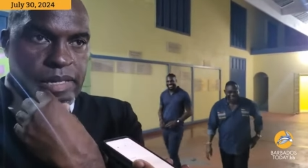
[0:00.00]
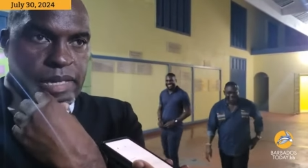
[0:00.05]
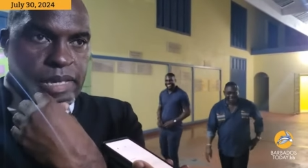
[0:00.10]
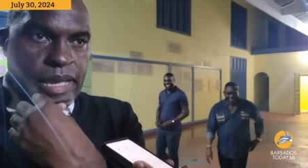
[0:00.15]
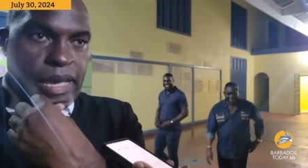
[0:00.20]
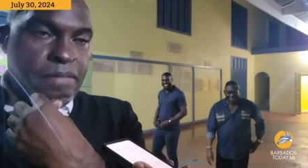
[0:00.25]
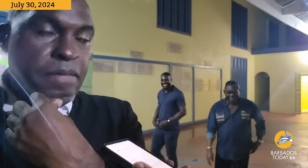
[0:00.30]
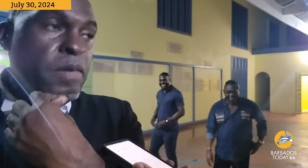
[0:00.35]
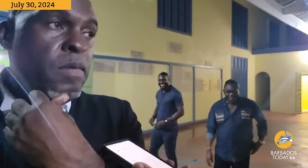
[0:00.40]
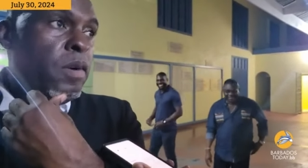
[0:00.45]

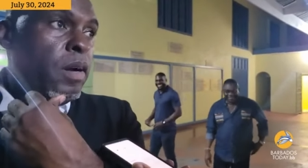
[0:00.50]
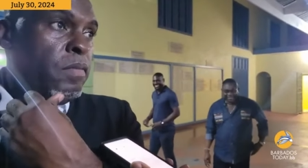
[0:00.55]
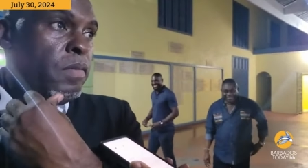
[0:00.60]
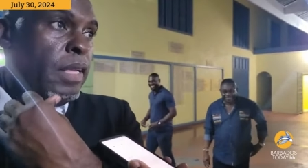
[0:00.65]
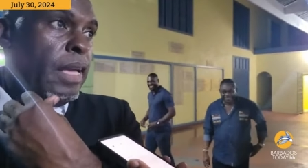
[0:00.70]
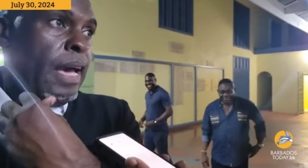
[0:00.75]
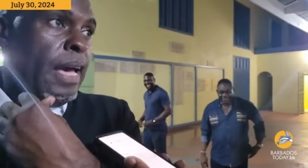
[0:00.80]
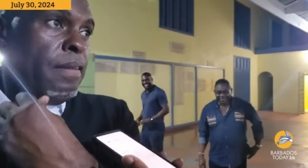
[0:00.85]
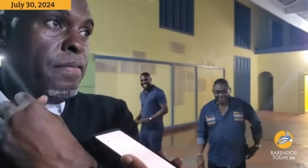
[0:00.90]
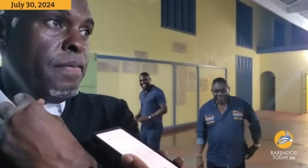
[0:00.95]
everyone
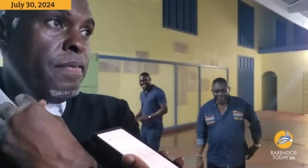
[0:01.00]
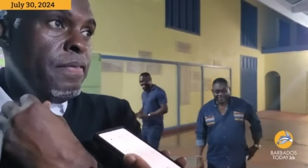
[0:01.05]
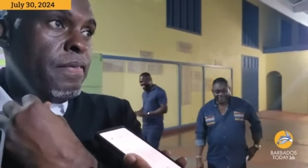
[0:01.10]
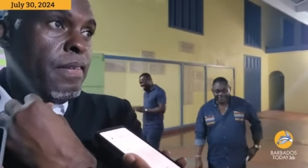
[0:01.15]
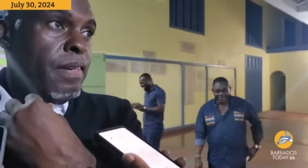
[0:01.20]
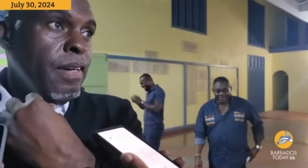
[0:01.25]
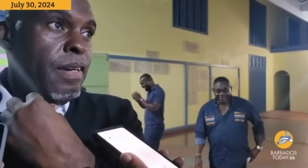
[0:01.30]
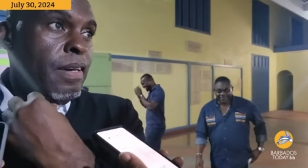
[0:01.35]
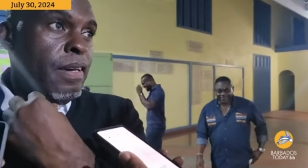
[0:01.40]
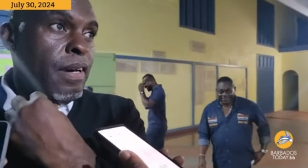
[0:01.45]
will have
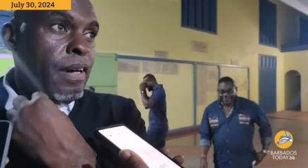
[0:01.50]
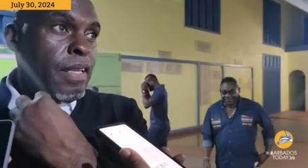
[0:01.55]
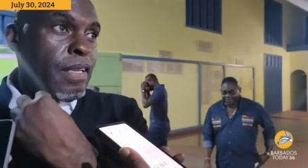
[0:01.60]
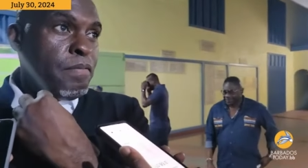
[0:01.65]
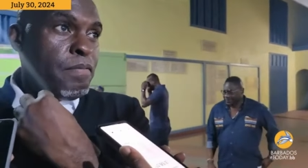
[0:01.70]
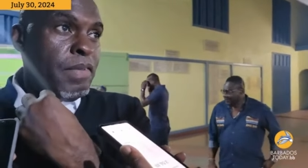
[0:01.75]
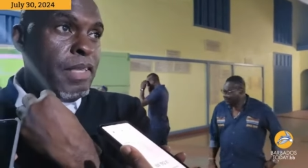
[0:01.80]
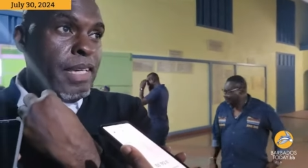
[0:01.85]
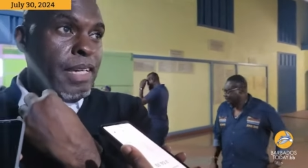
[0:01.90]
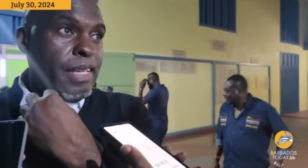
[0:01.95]
a
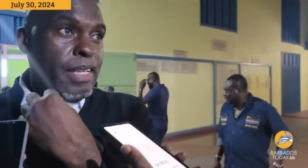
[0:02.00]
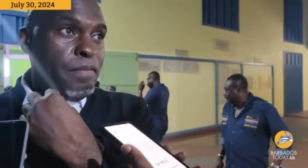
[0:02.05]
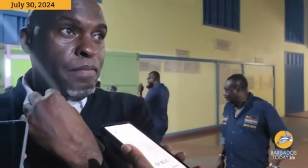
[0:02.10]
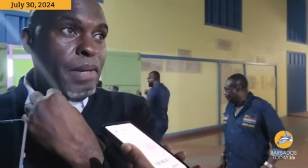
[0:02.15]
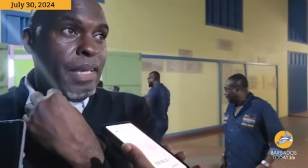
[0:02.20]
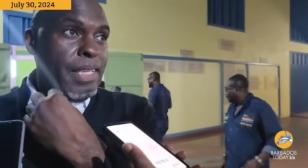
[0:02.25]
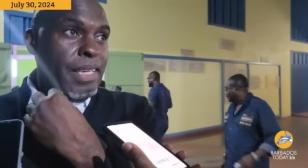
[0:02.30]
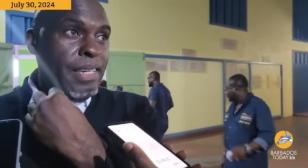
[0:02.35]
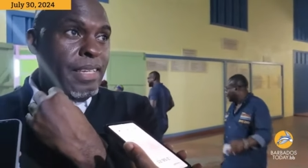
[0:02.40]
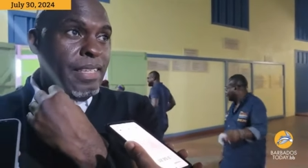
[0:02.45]
legal
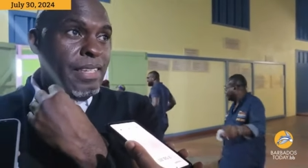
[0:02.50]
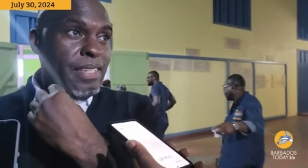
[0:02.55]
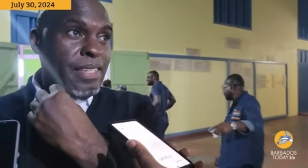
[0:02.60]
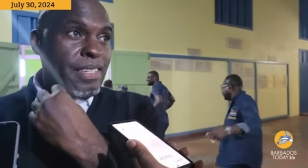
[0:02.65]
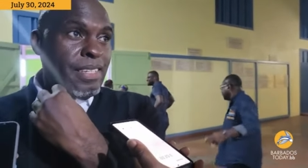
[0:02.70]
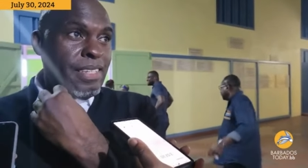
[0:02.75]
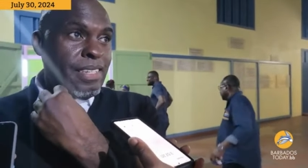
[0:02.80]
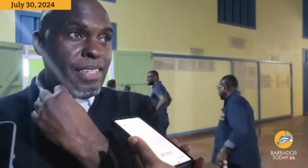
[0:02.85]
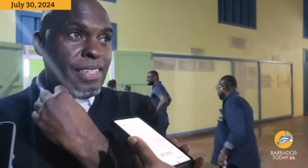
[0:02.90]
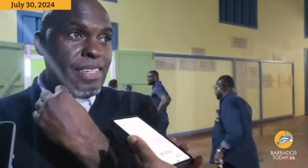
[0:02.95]
opinion
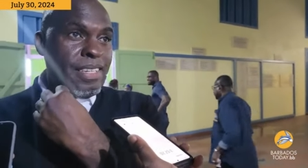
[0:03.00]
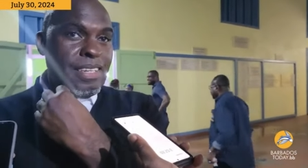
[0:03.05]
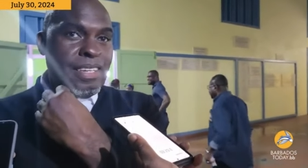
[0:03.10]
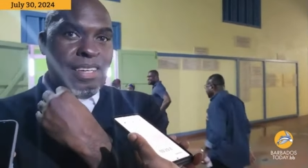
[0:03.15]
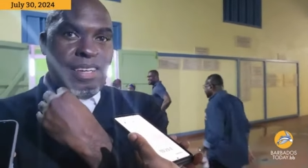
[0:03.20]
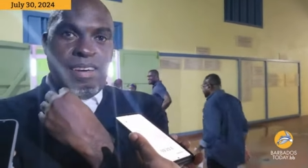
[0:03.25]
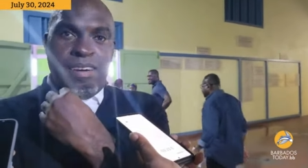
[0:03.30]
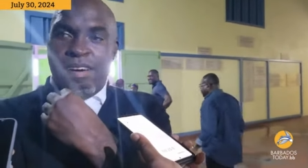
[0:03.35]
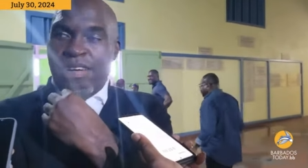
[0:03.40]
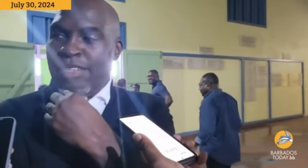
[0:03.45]

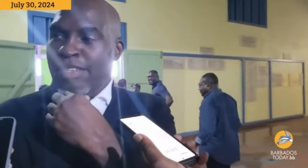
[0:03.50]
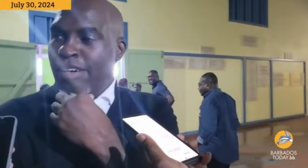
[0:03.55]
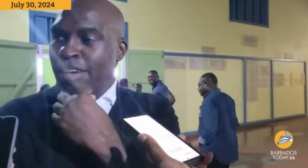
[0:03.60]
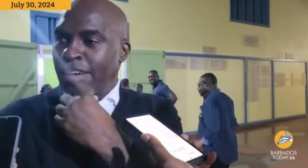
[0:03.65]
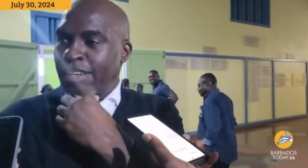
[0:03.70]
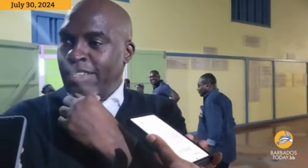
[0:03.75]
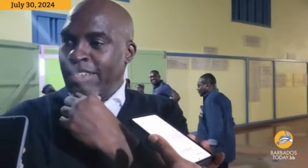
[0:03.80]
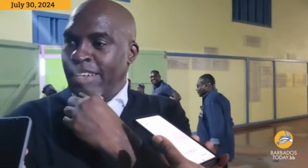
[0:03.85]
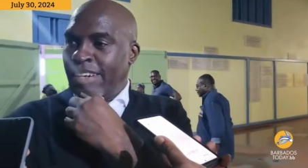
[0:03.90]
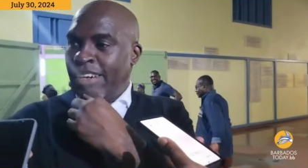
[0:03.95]
on,
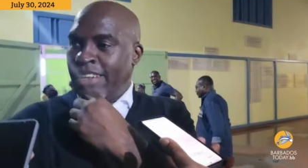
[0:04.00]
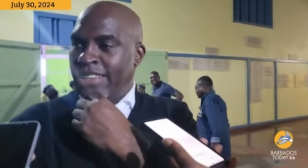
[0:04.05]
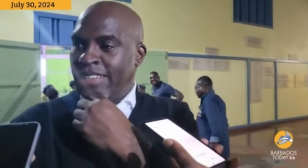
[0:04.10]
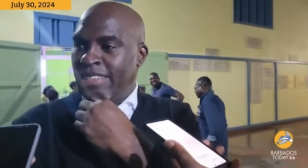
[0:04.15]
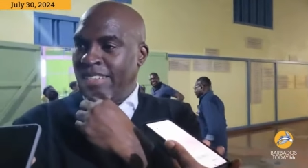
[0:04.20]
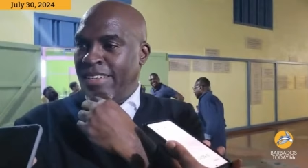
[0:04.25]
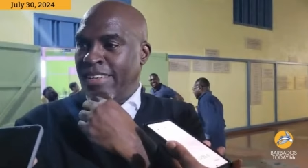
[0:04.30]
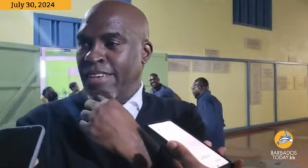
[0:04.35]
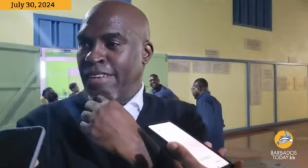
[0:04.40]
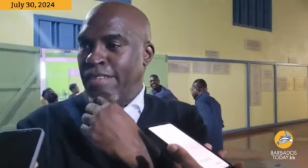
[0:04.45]
on,
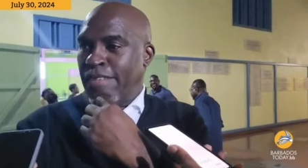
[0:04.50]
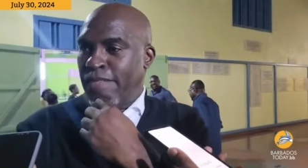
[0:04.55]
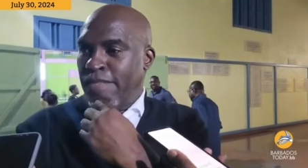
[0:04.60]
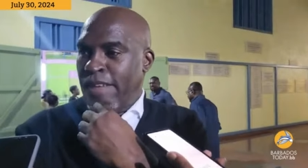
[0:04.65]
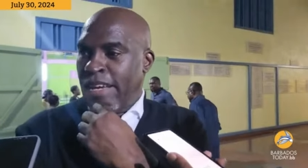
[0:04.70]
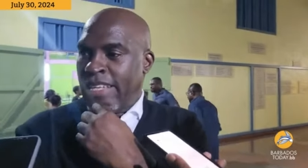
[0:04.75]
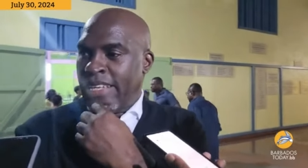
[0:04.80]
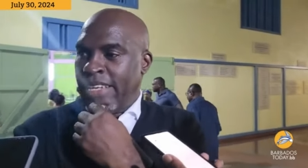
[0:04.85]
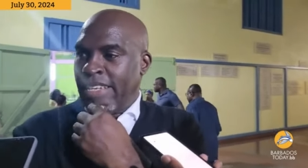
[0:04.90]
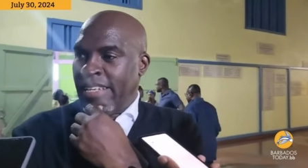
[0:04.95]
on
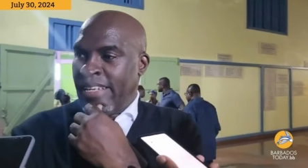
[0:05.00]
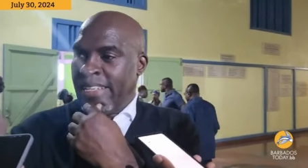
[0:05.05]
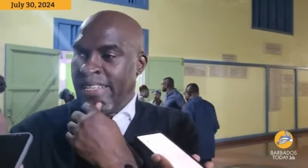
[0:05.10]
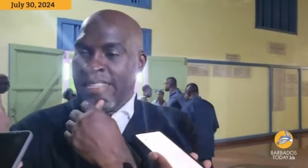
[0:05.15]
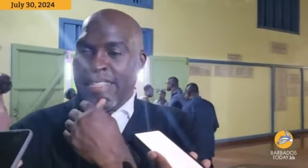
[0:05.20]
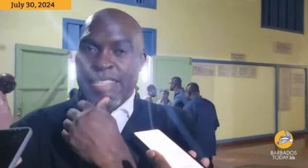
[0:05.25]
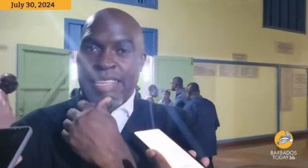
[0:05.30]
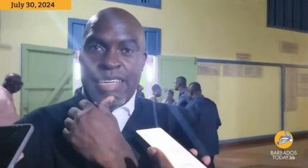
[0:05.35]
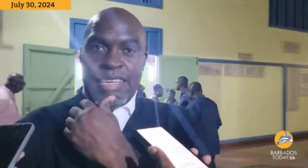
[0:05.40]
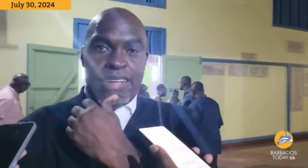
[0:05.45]
whether it
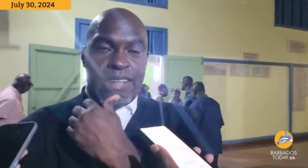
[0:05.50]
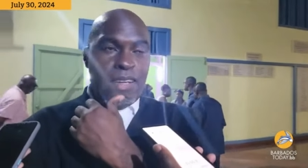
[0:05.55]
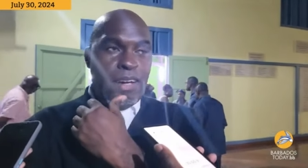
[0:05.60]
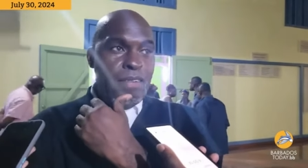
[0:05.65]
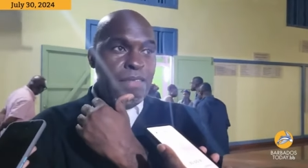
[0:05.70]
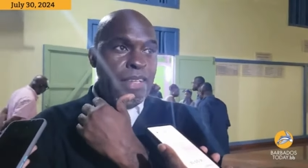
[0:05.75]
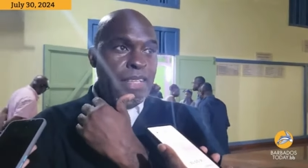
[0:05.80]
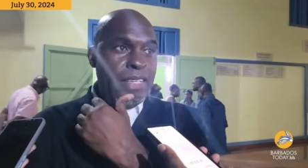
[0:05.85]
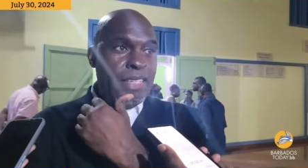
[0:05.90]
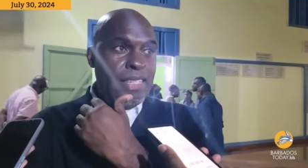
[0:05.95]
is legal
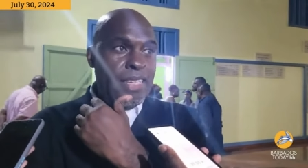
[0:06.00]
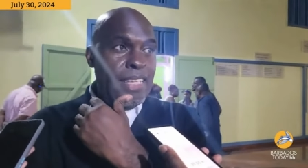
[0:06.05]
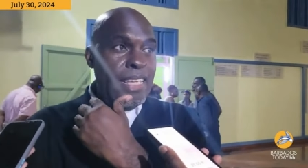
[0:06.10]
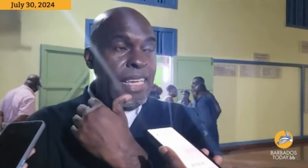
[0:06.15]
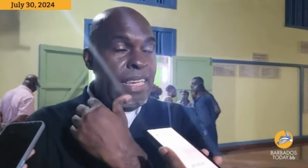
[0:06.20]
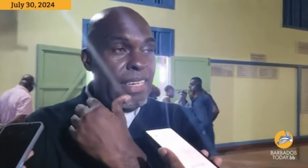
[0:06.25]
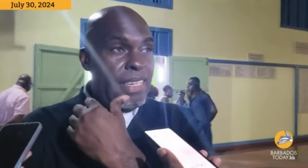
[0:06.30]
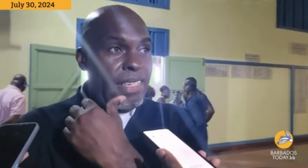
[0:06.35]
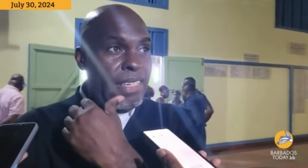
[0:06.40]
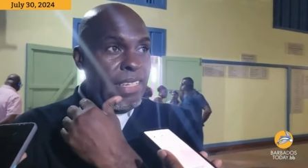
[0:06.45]
or whether it's
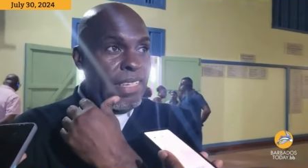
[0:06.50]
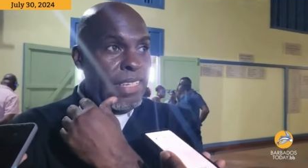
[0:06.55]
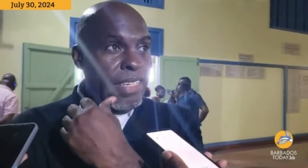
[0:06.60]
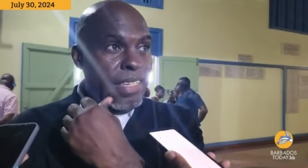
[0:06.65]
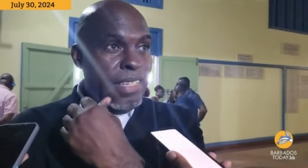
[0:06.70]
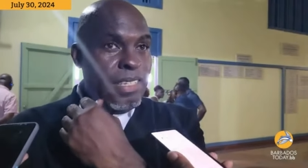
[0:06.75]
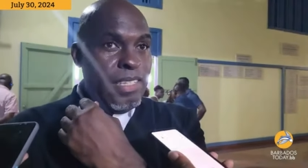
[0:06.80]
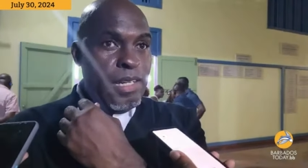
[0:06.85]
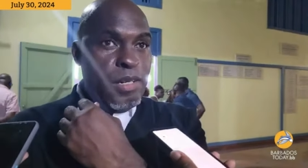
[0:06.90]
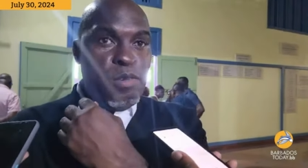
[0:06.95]
illegal,
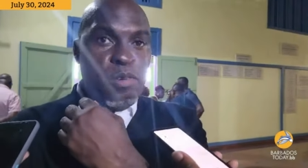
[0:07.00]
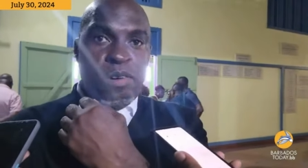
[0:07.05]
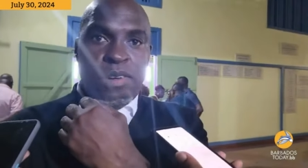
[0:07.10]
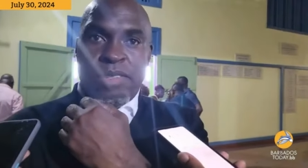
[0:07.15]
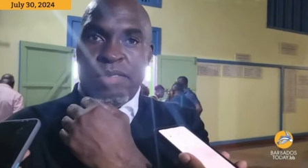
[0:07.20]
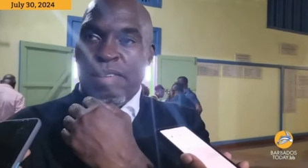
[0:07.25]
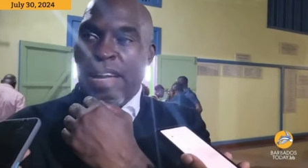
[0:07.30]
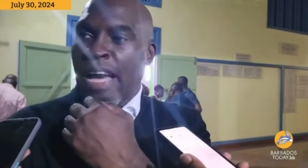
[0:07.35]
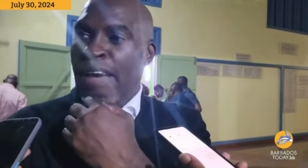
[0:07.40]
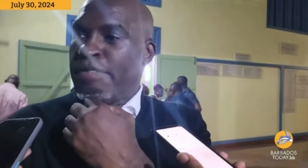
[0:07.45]
the
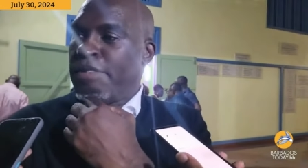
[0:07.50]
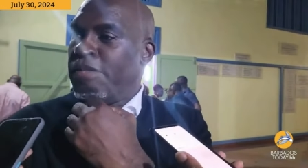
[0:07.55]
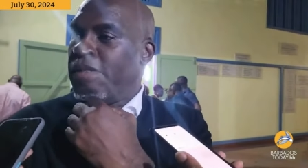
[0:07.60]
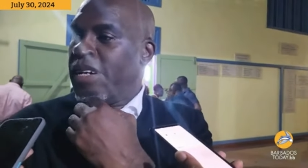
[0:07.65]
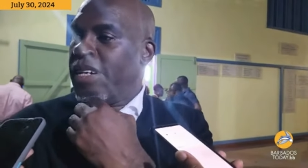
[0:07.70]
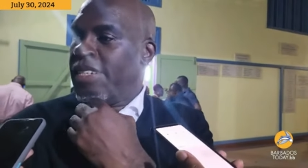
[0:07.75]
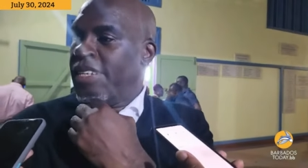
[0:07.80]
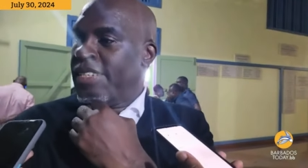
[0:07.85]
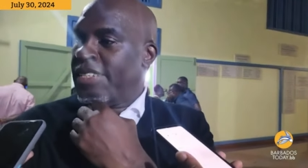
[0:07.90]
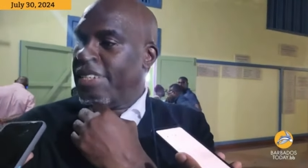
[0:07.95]
courts will have to
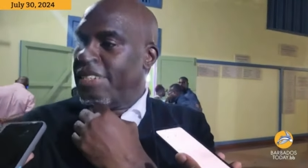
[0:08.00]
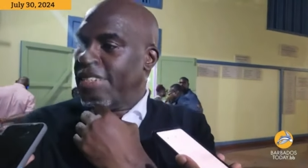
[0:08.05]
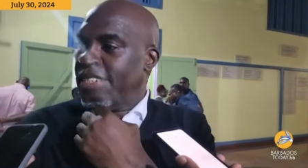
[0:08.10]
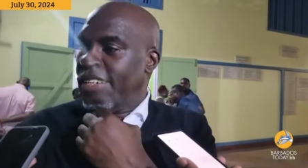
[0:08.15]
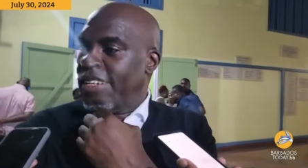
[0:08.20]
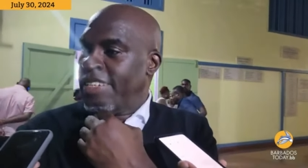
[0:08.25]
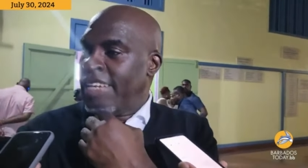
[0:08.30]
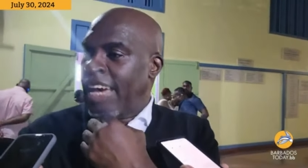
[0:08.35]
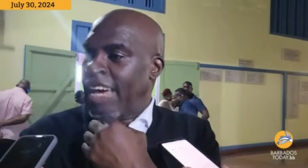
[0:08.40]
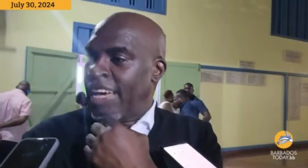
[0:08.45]
make a decision
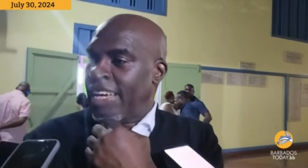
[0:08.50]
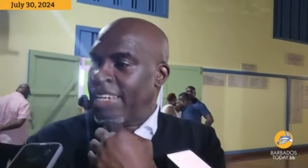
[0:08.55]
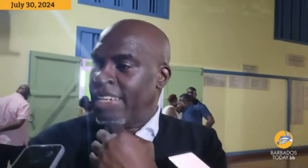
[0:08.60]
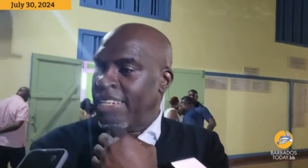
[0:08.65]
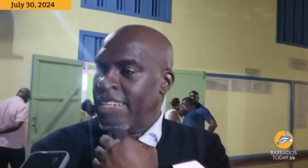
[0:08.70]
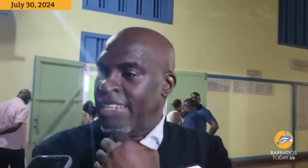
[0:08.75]
on that.